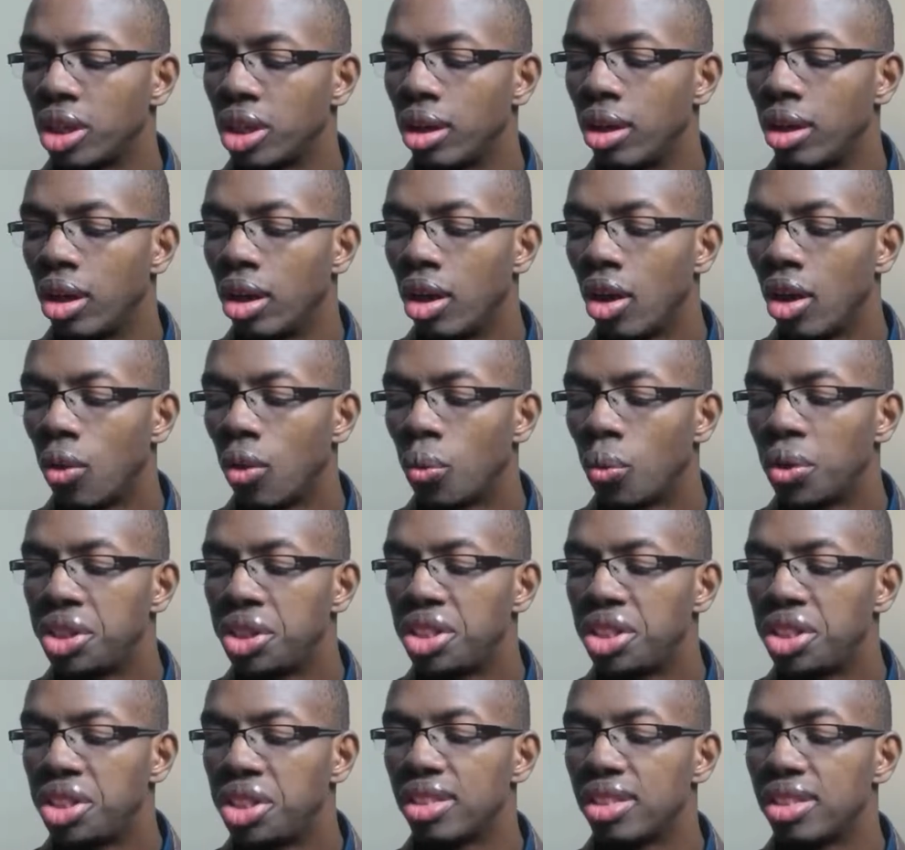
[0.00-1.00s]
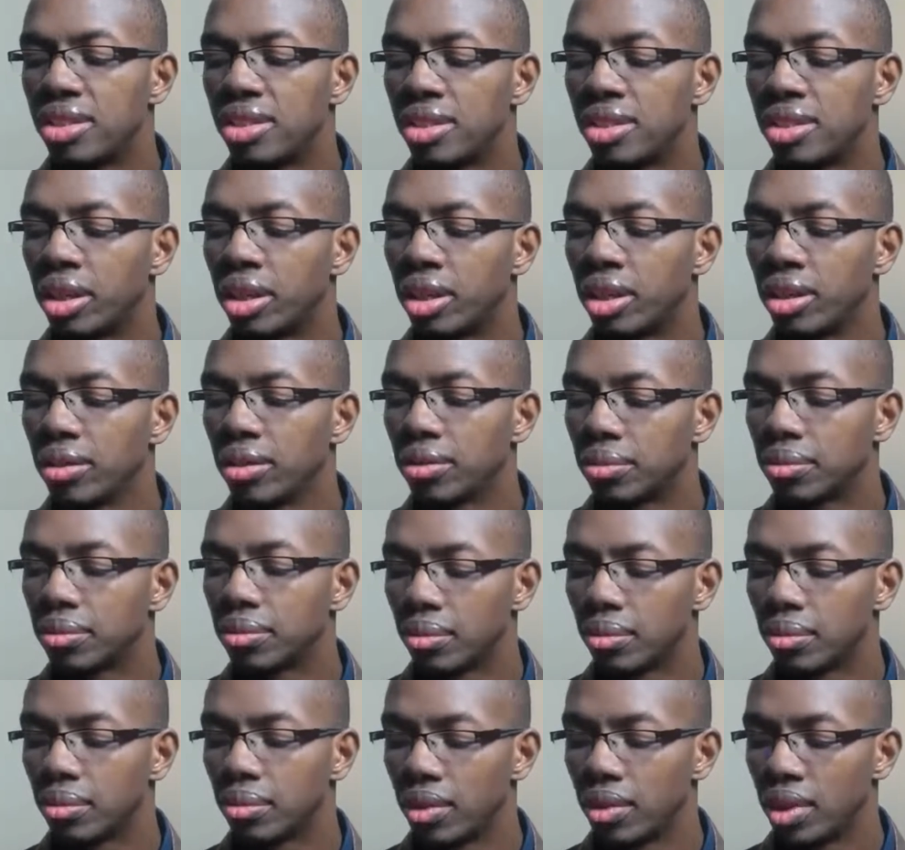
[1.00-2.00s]
Shariputra, which is
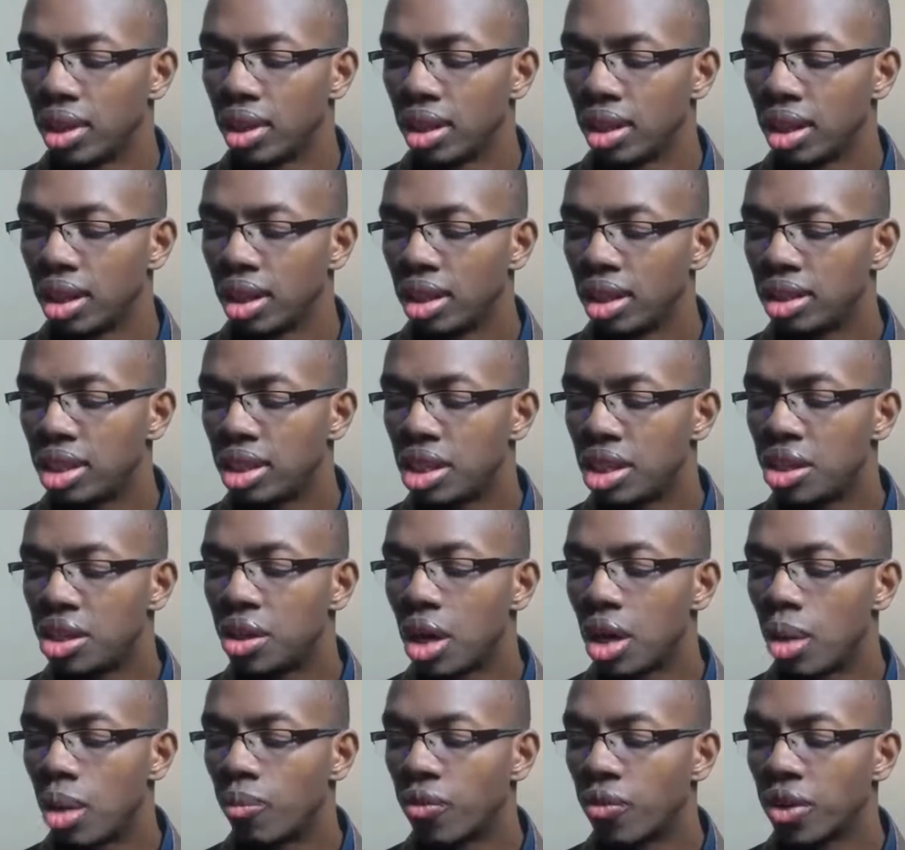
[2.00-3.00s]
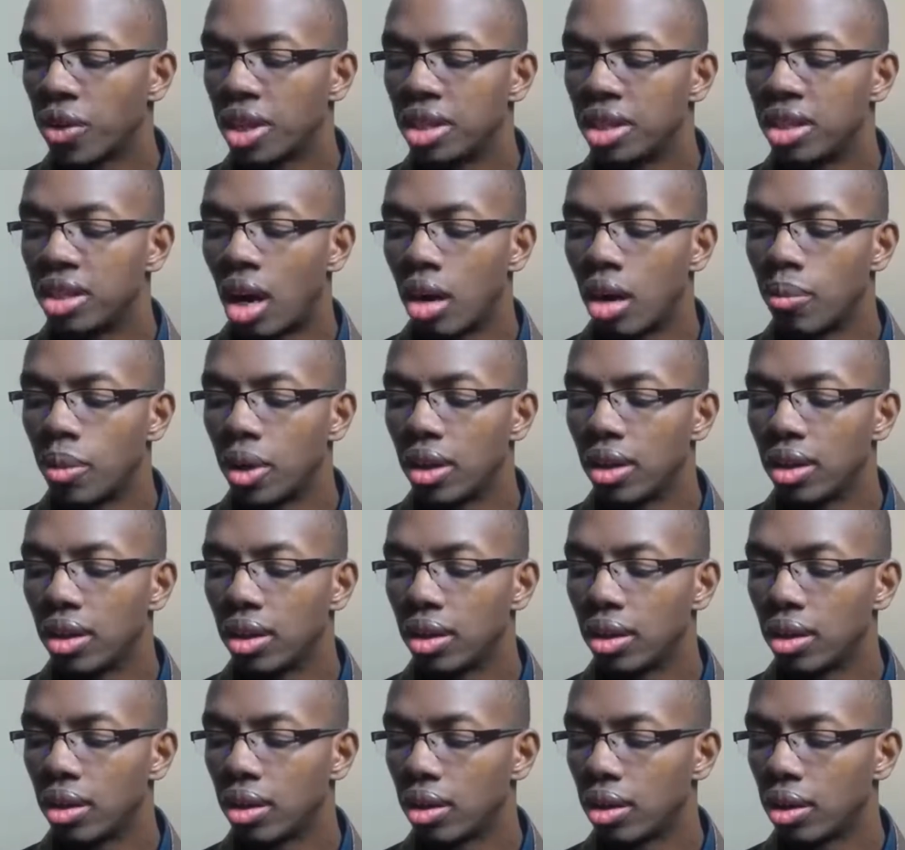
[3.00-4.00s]
it, sir? Did you come for the
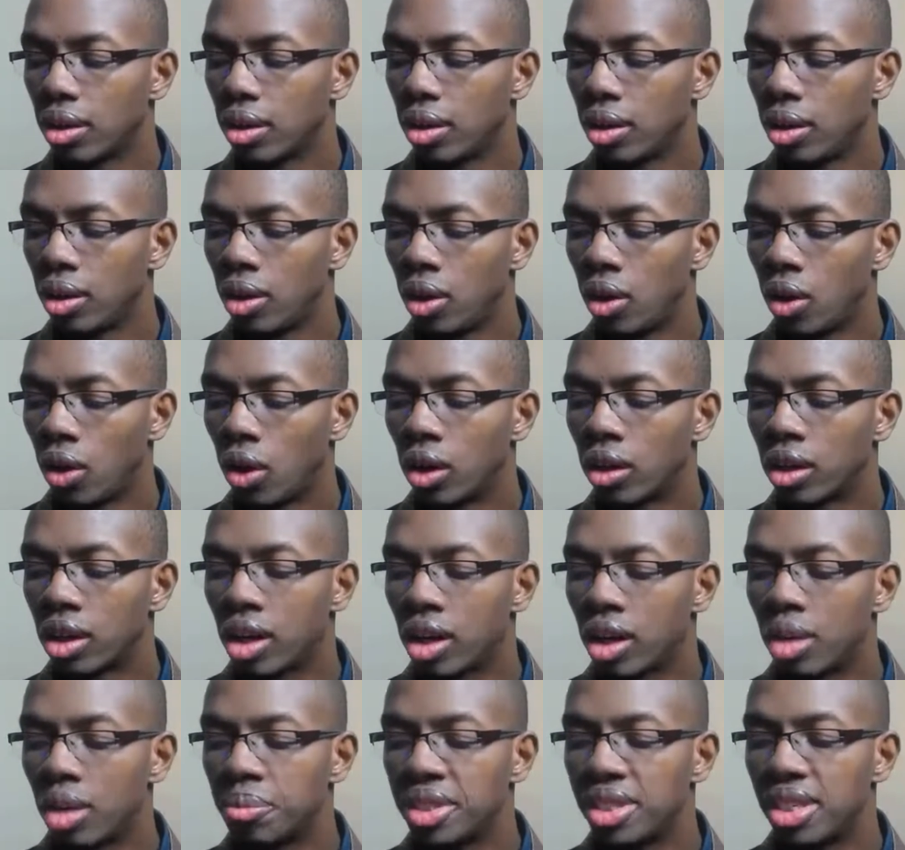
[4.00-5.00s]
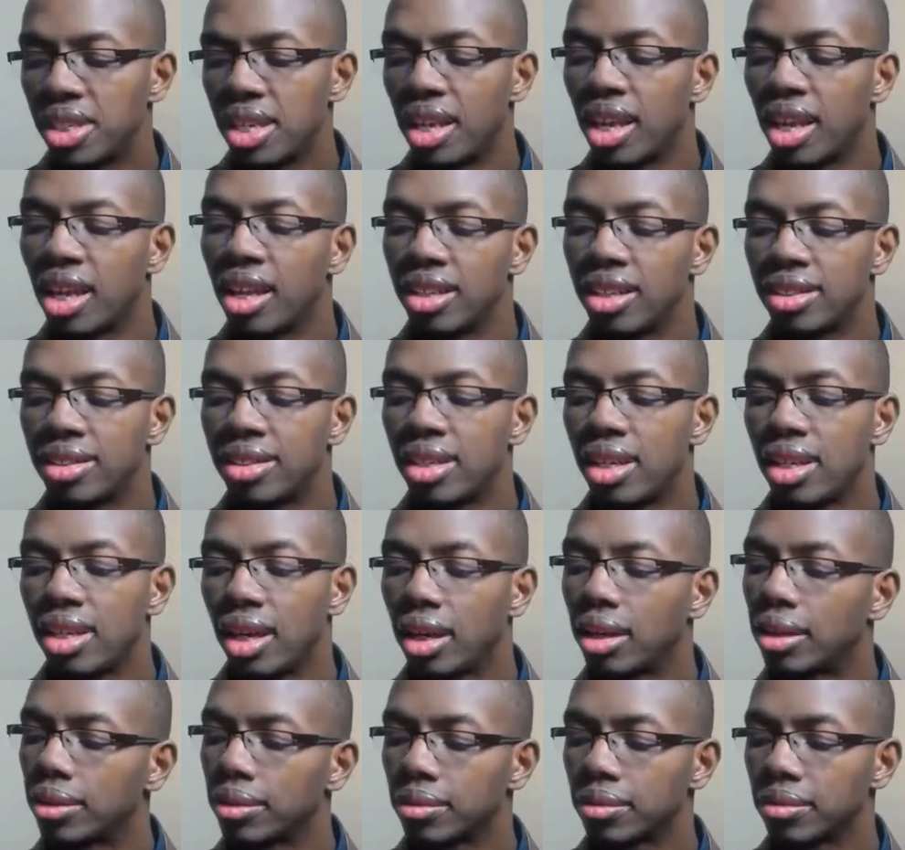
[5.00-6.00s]
Dharma or come seeking a
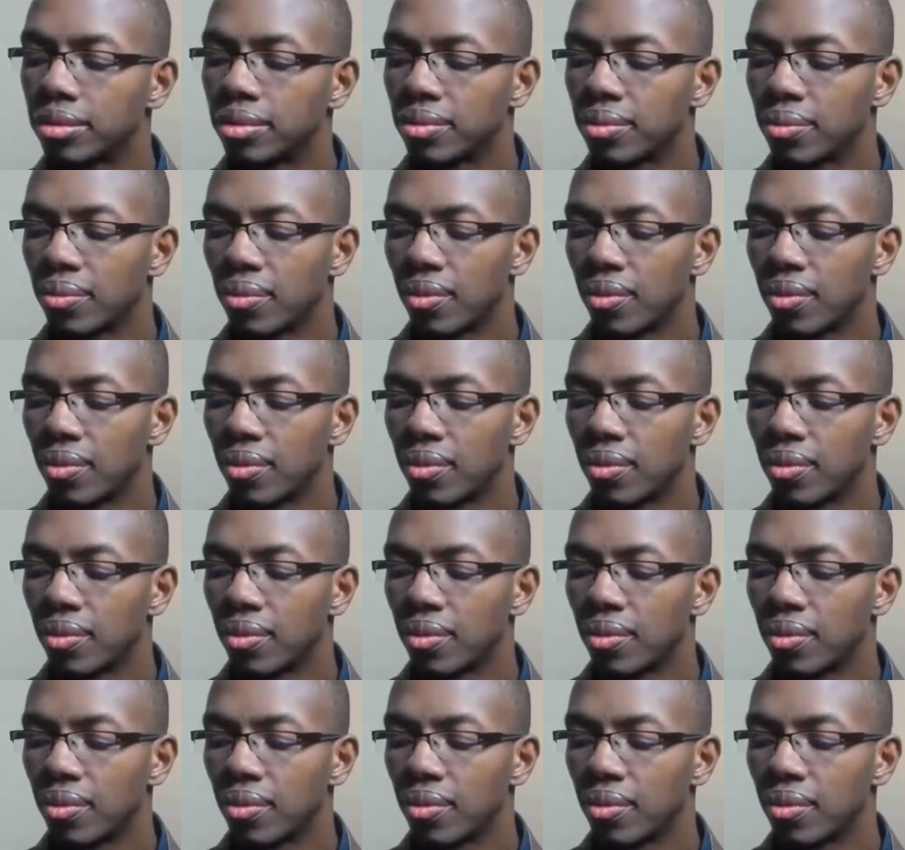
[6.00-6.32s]
seat?